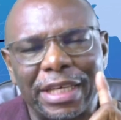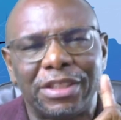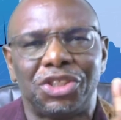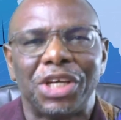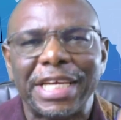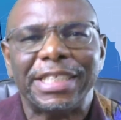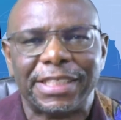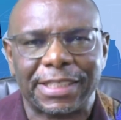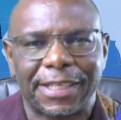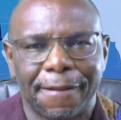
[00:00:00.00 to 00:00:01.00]
a
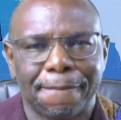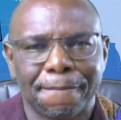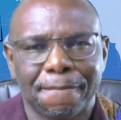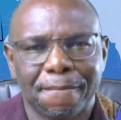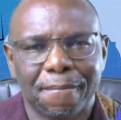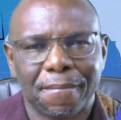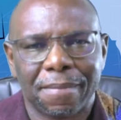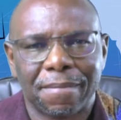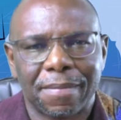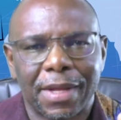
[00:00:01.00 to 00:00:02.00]
change.
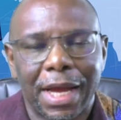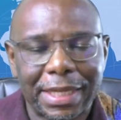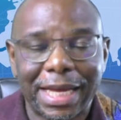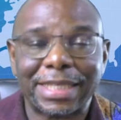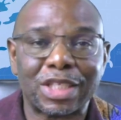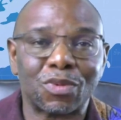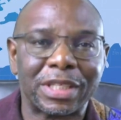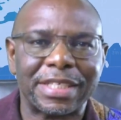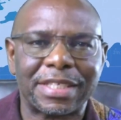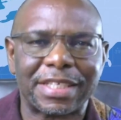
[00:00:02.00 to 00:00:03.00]
And that is
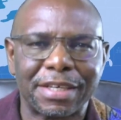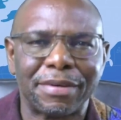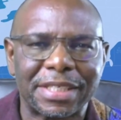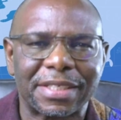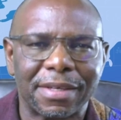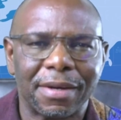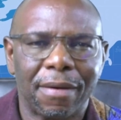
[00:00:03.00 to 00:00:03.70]
what this series